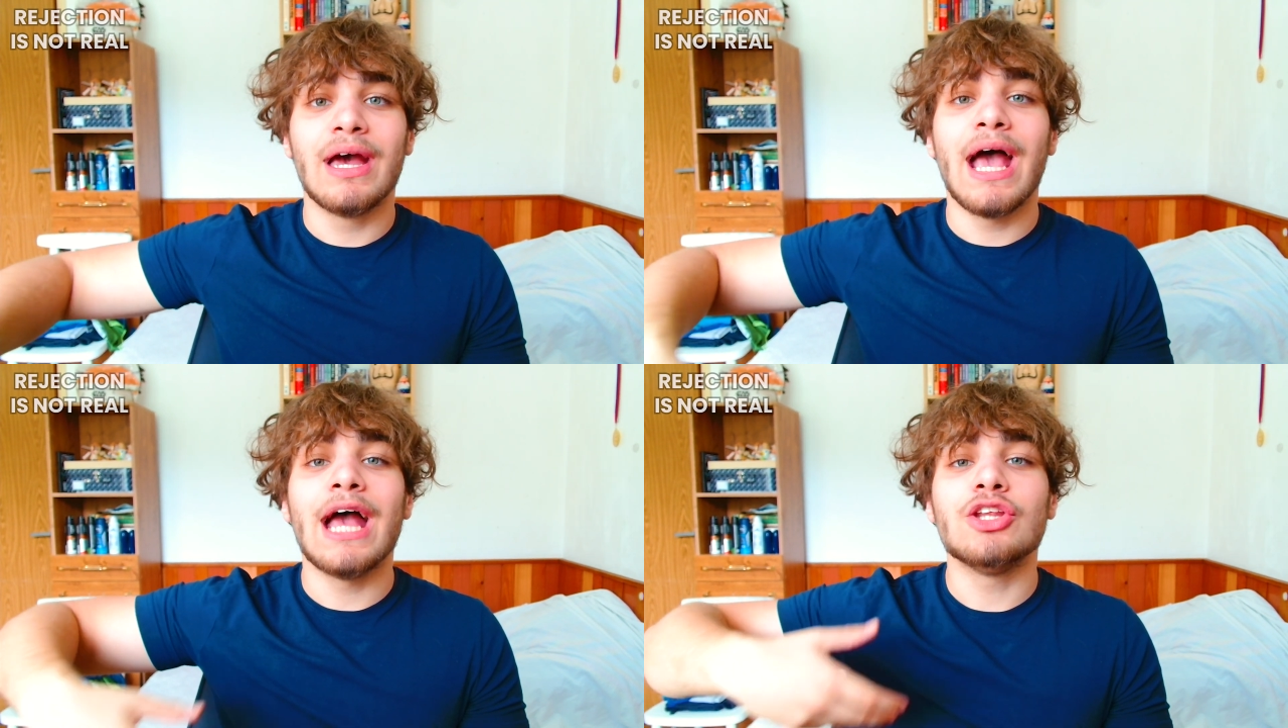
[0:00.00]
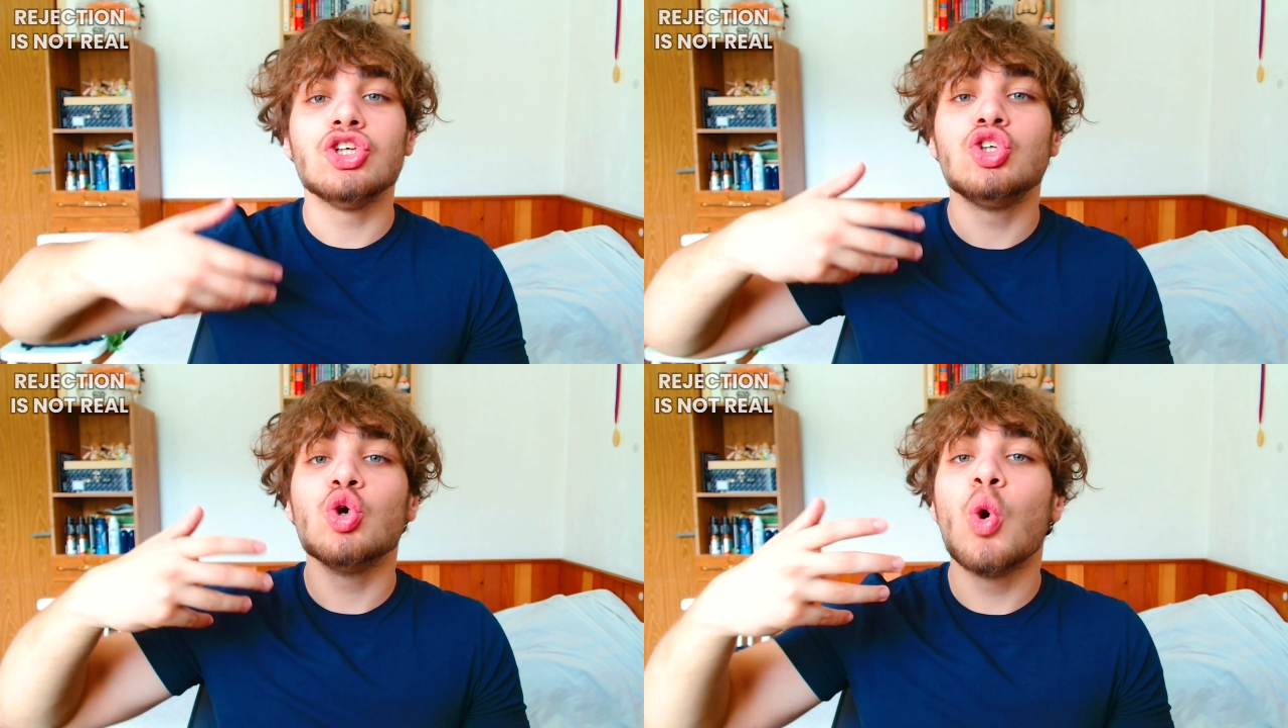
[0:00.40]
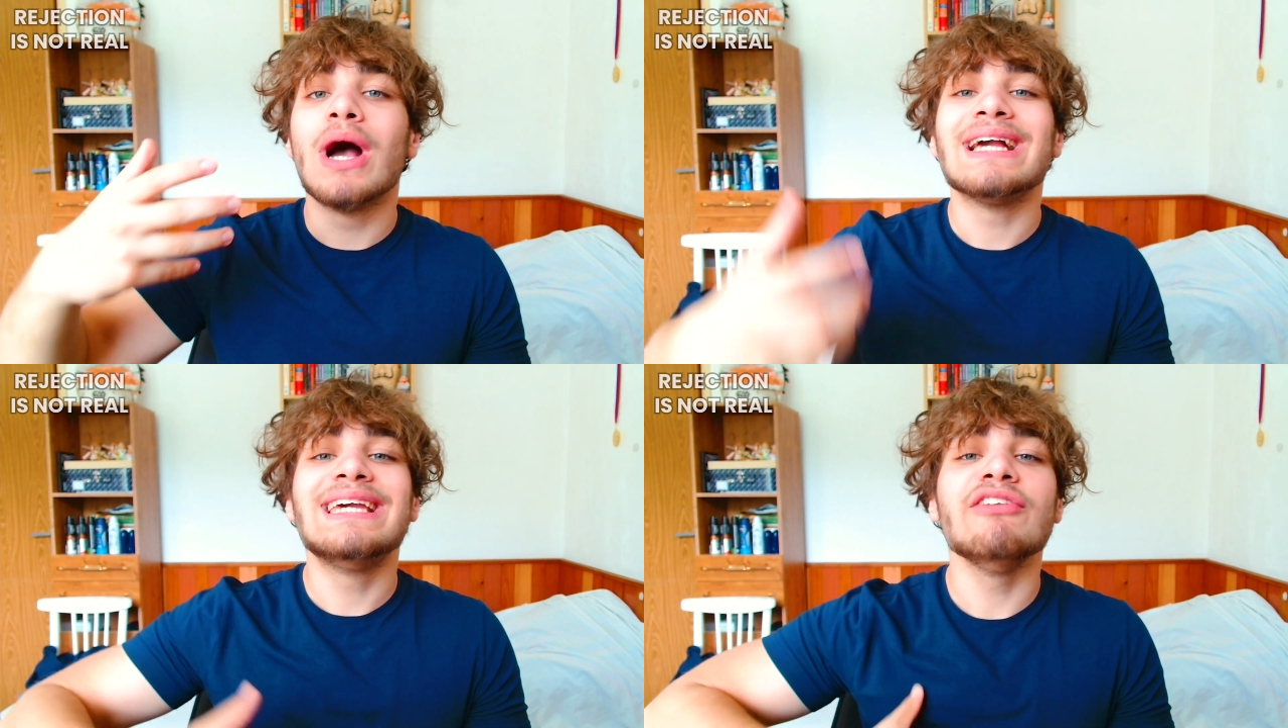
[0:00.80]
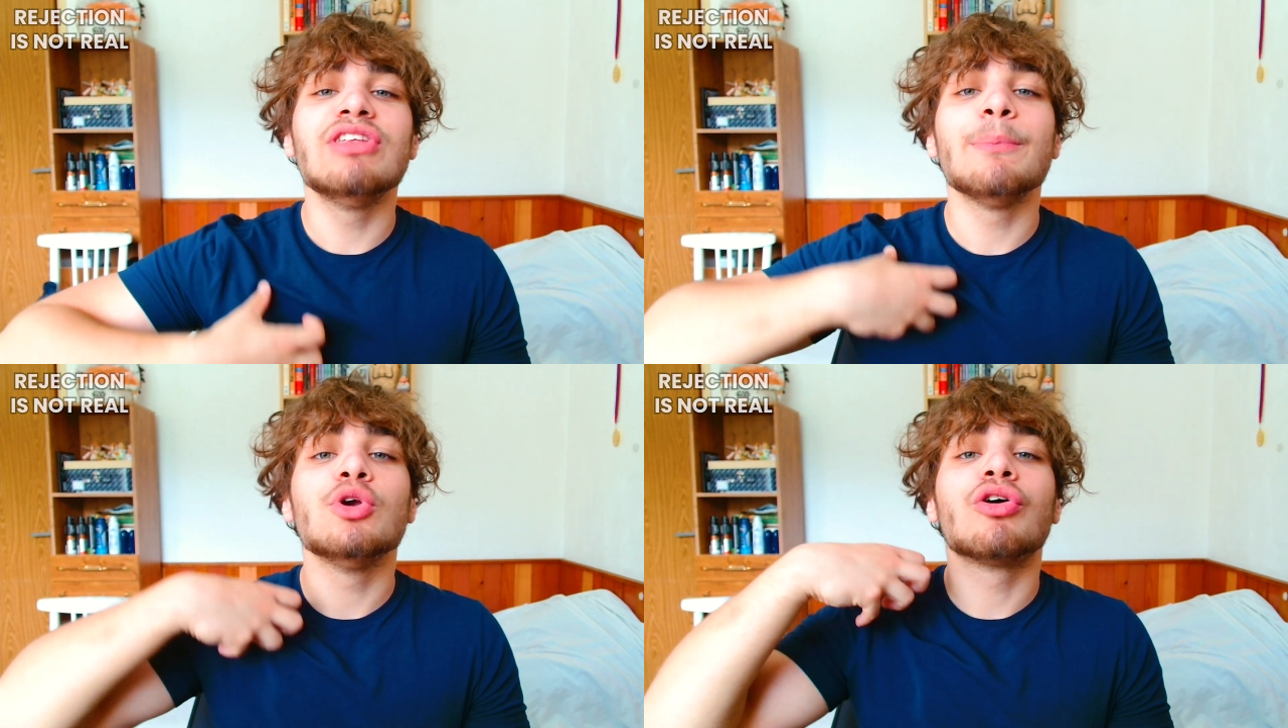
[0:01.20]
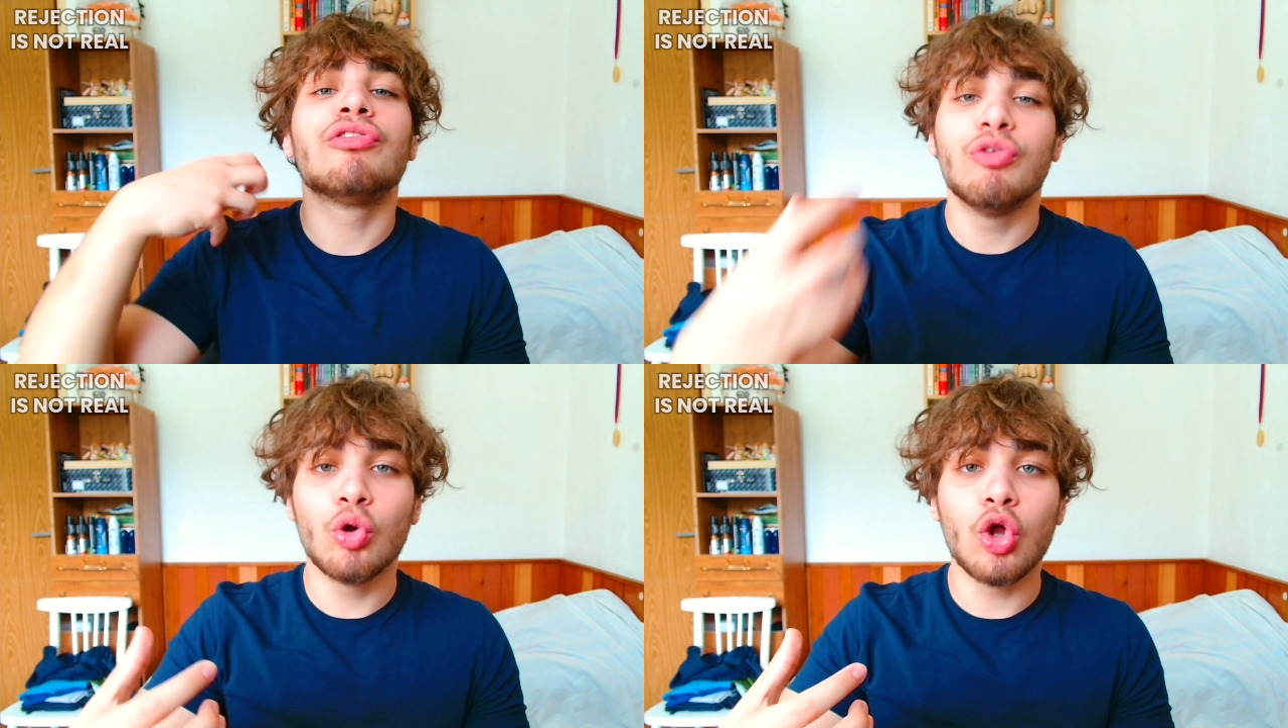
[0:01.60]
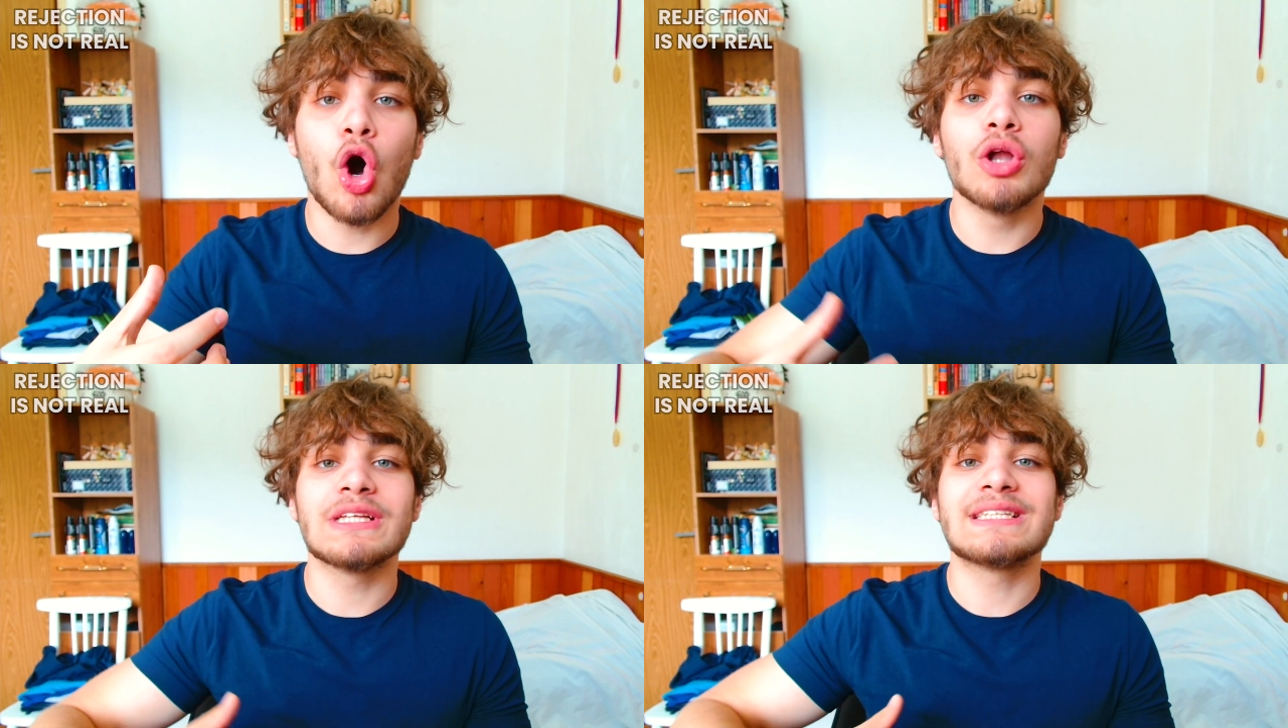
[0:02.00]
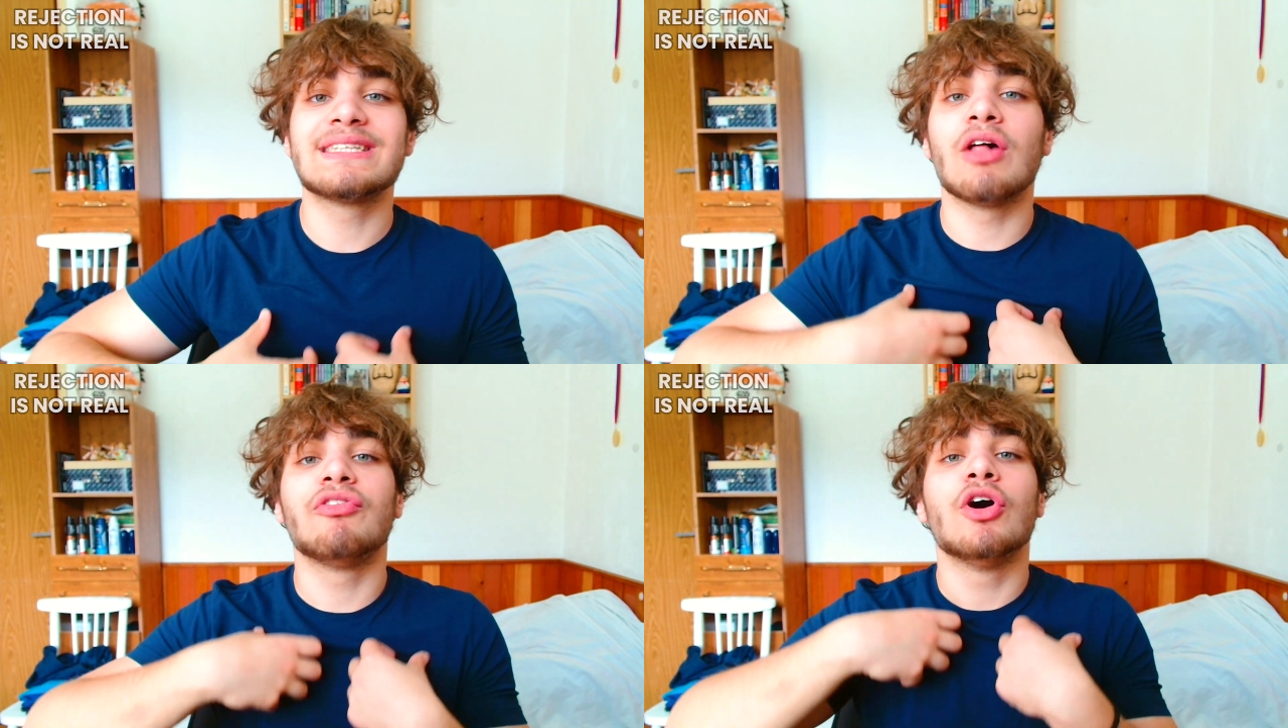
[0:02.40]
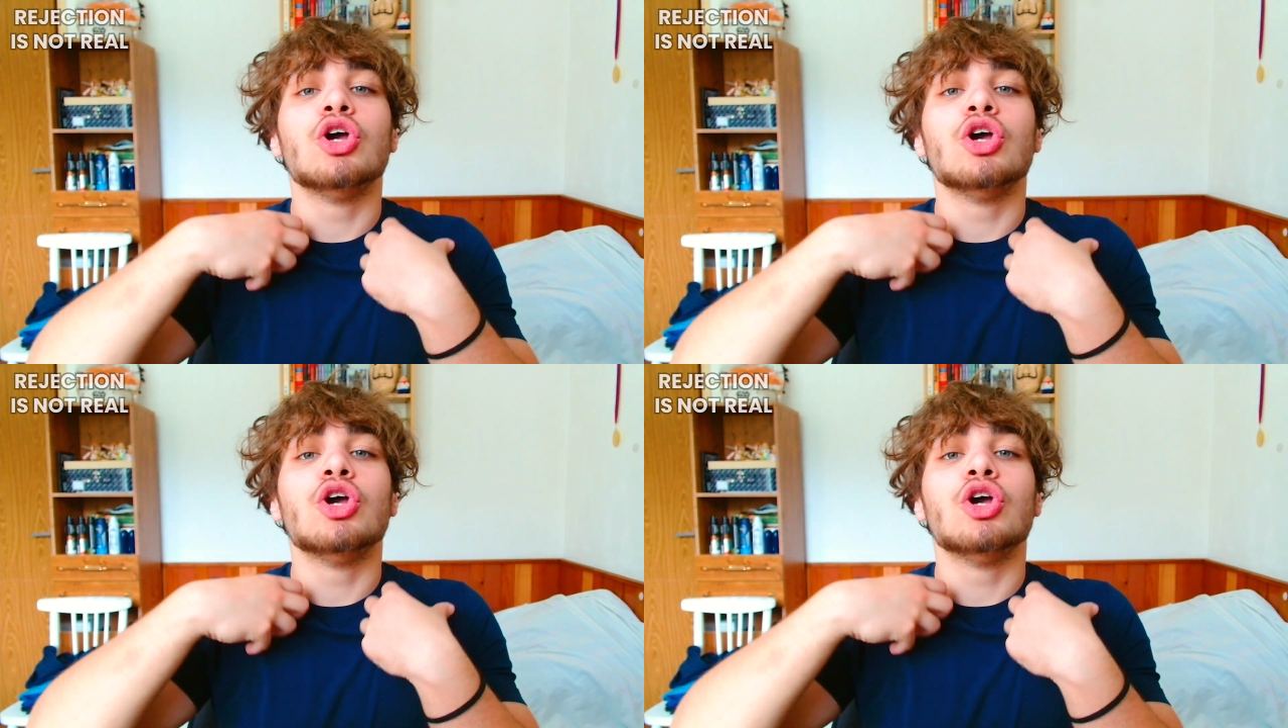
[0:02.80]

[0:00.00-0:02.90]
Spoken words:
and you give them your full honest self,